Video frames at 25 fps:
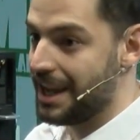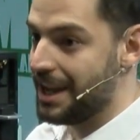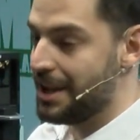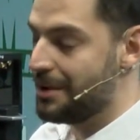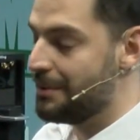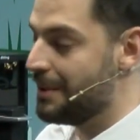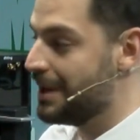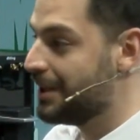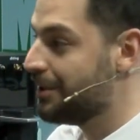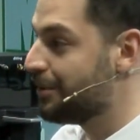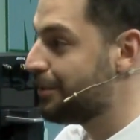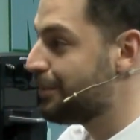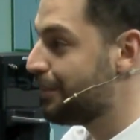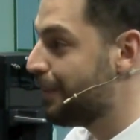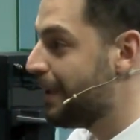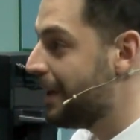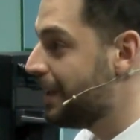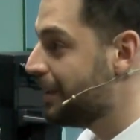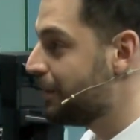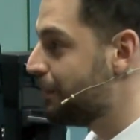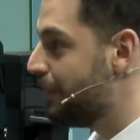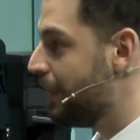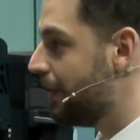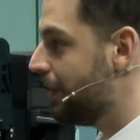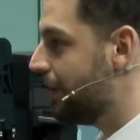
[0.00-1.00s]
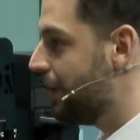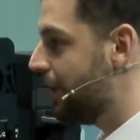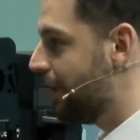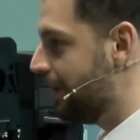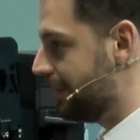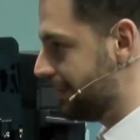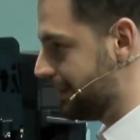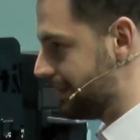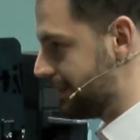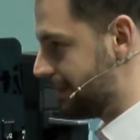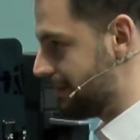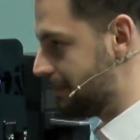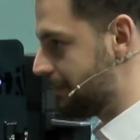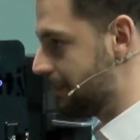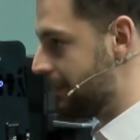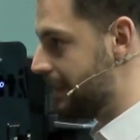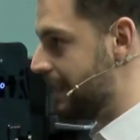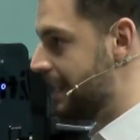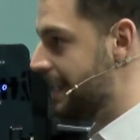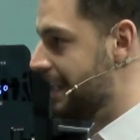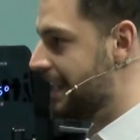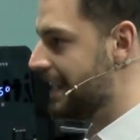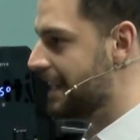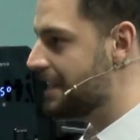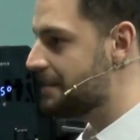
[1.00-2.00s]
When you try it while hot,
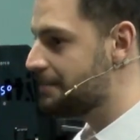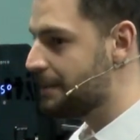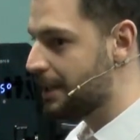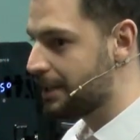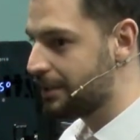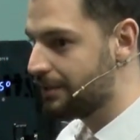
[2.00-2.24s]
expect